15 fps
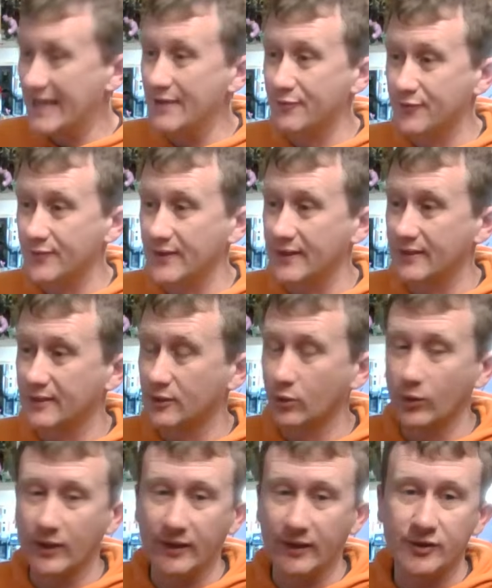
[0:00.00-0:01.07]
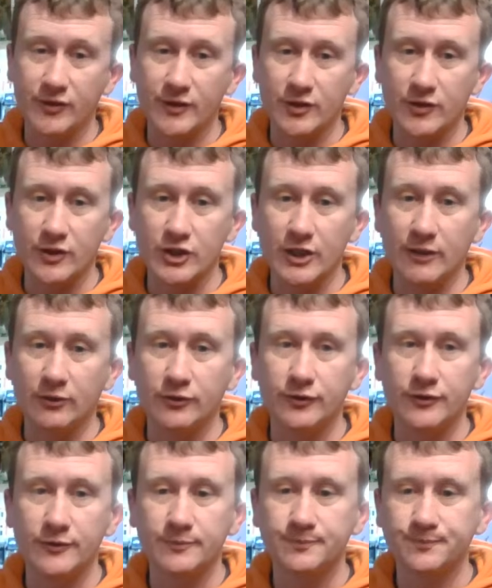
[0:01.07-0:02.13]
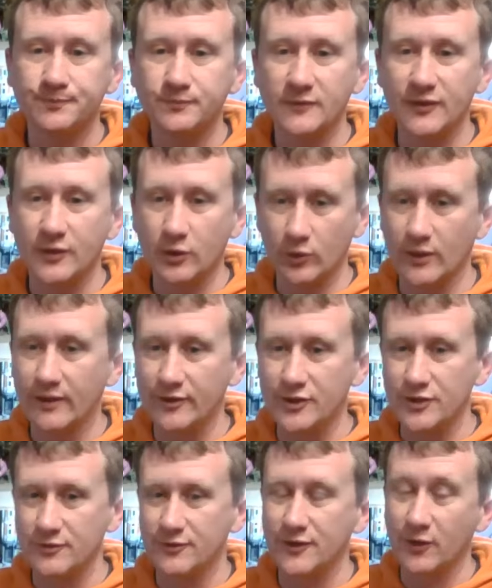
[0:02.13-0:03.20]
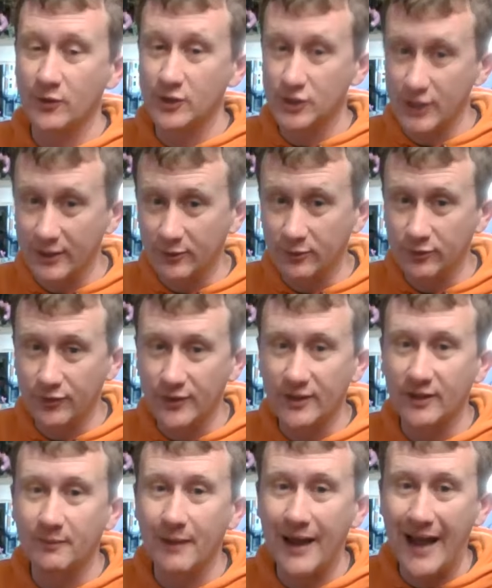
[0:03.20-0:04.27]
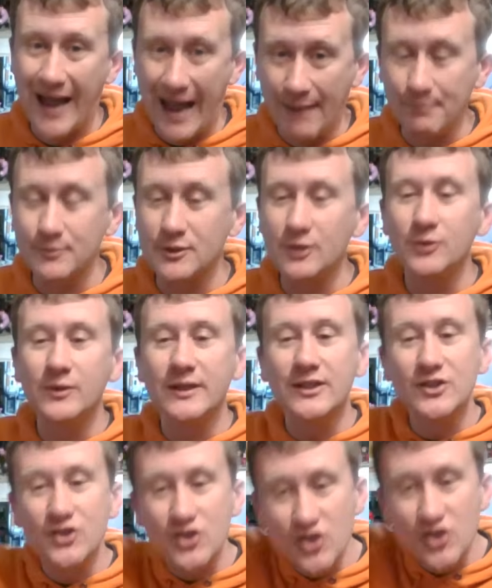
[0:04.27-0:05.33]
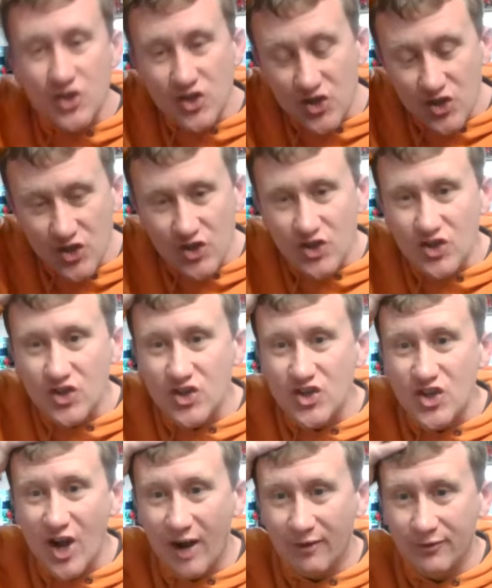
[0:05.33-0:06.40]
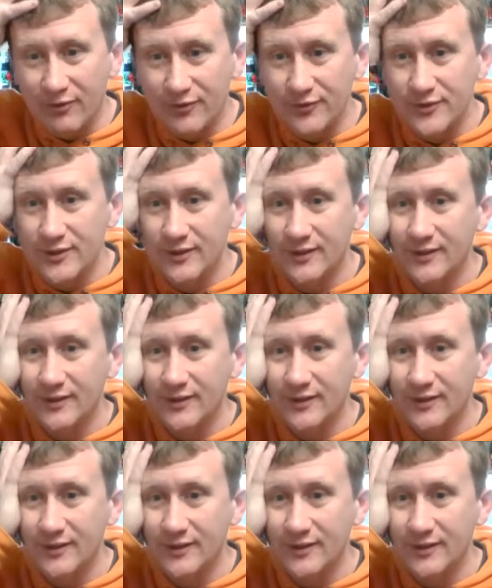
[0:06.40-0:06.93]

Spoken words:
if the corner garage fits on the shelf. If the corner garage doesn't fit on the shelf, then I'm absolutely stuffed.